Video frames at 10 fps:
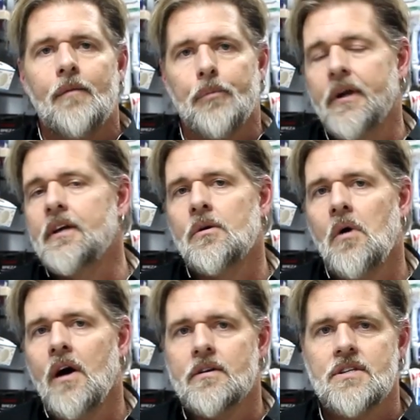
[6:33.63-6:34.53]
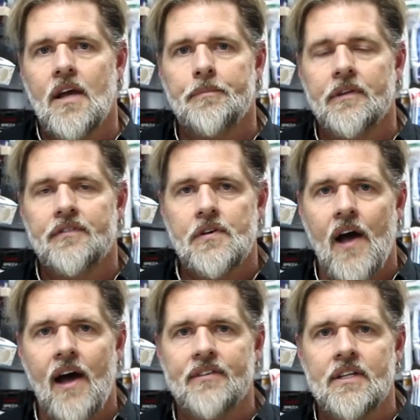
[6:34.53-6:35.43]
Bring in a water sample if you
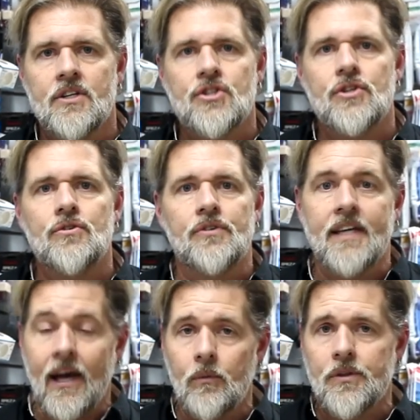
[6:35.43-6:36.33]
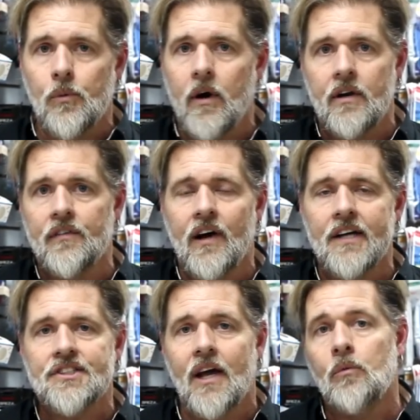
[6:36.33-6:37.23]
have an issue. Get with one of
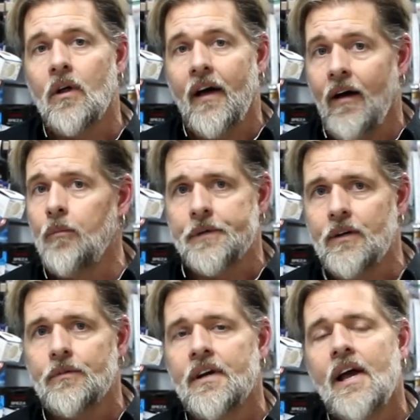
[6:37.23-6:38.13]
us and we'll help you.